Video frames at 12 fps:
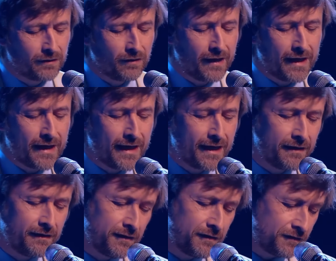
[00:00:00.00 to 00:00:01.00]
songs were
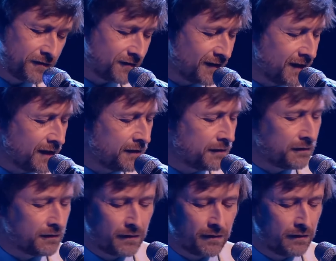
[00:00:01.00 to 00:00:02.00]
composed by Neil Hannon and Joby